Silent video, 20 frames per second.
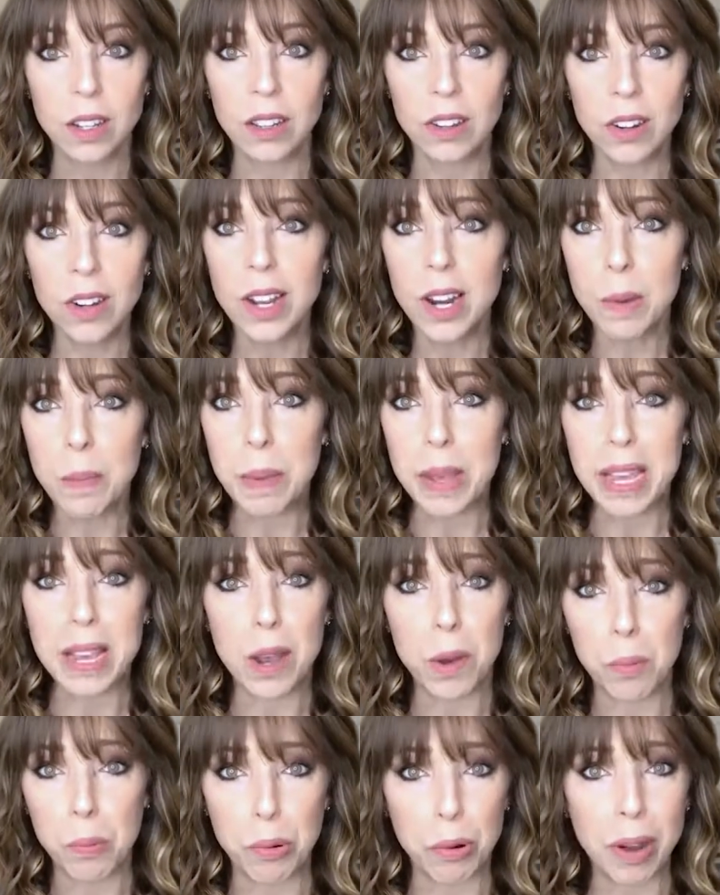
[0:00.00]
you're gonna
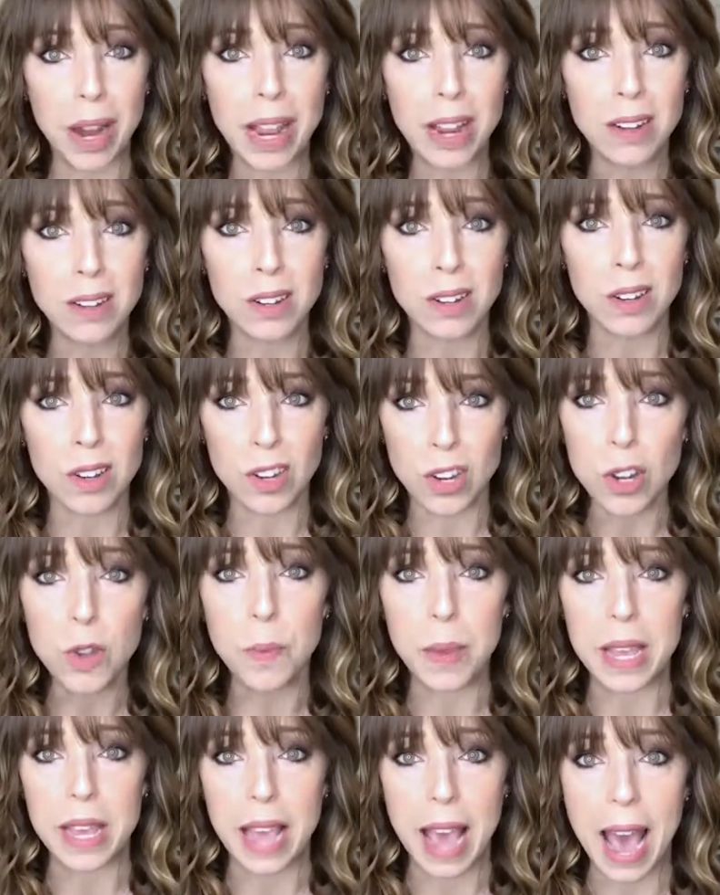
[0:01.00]
be a brand
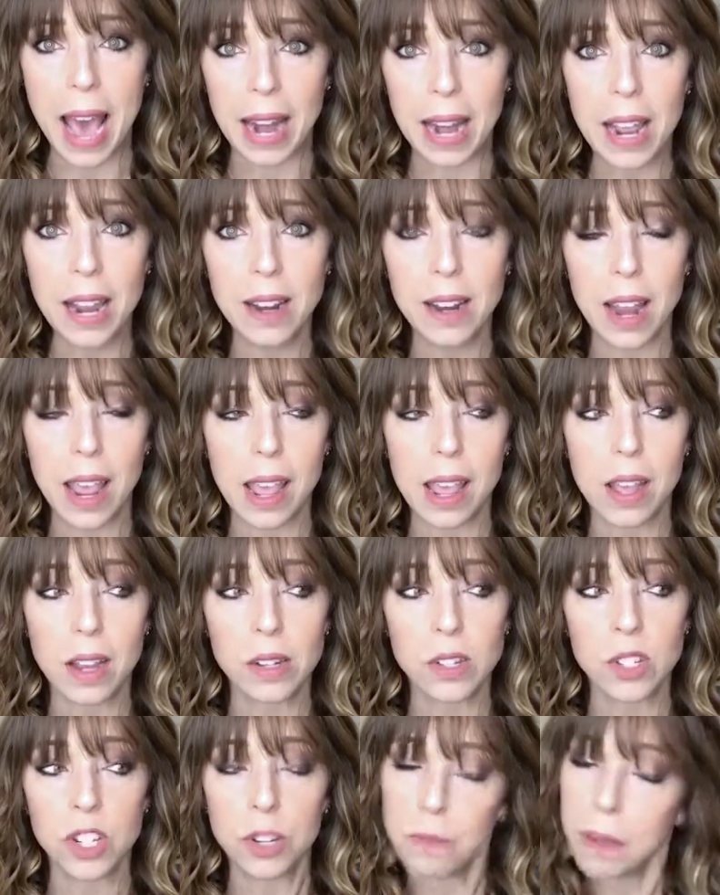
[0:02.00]
newbie at it
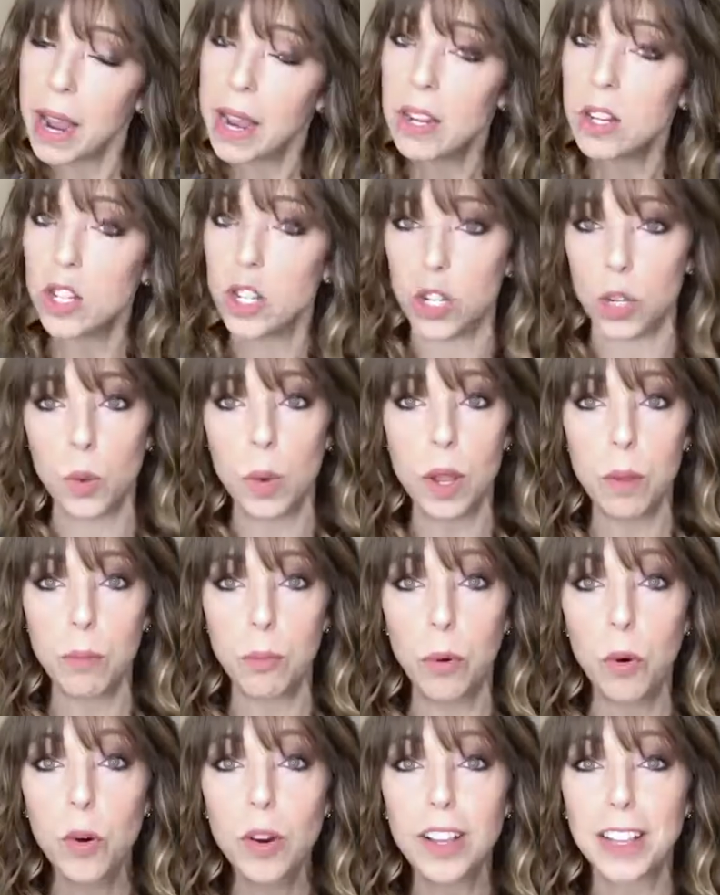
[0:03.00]
and you might do
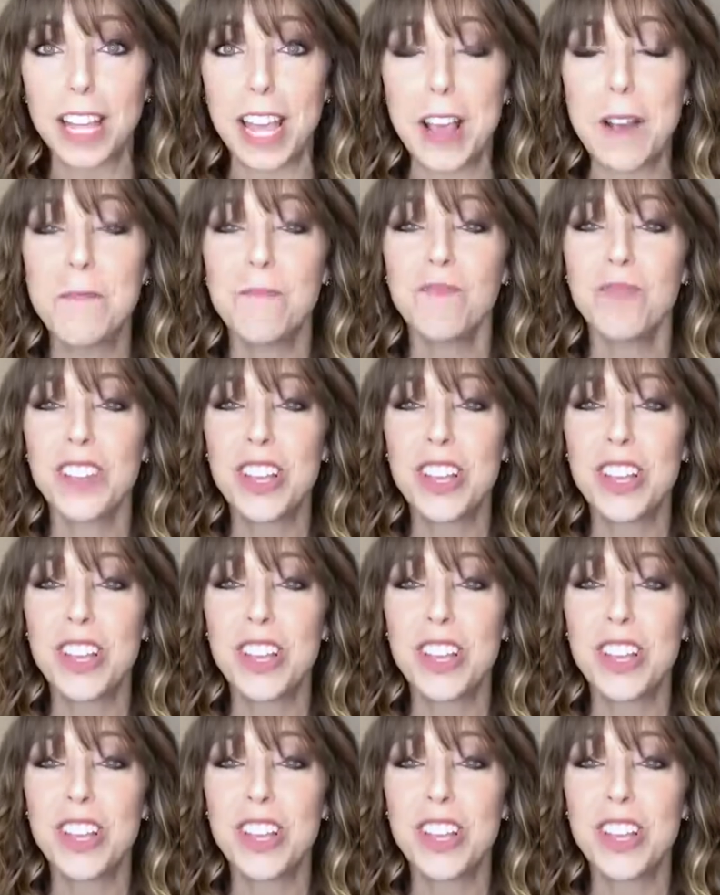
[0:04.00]
it poorly.